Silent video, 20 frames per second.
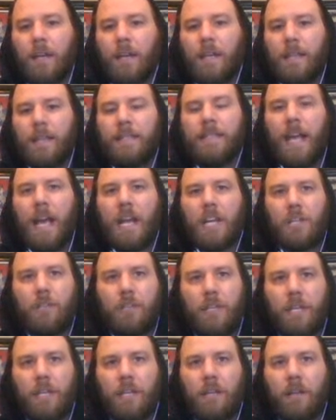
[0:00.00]
this
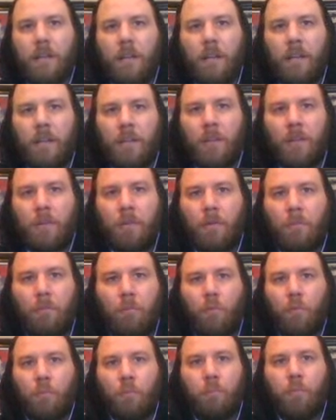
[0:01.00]
actually
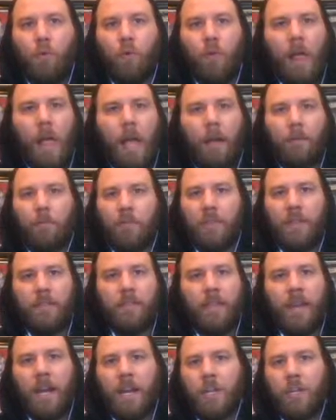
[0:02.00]
will pull everything
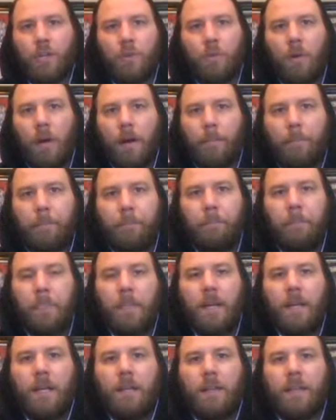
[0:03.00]
that I do up.
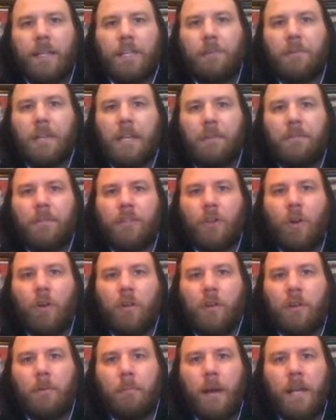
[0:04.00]
Like you could even go
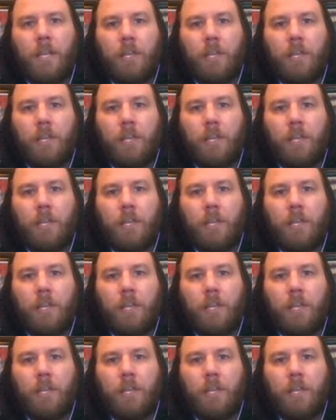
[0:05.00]
to my